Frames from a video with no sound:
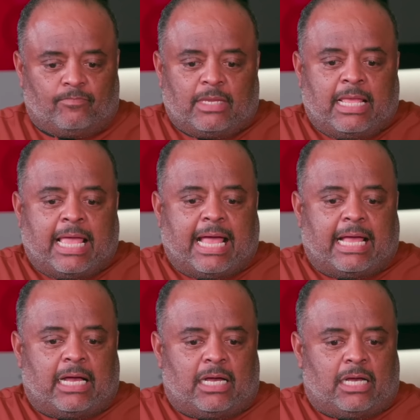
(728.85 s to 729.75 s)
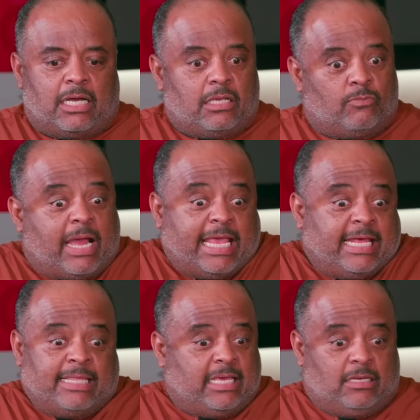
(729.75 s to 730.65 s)
Seriously. Uh, right.
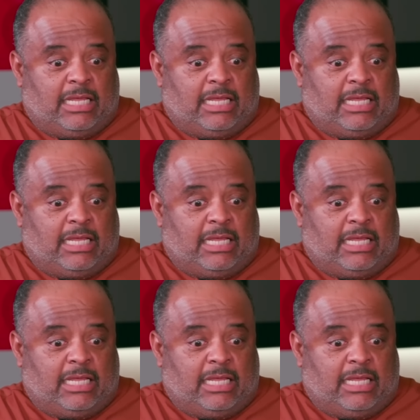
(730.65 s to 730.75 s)
And they,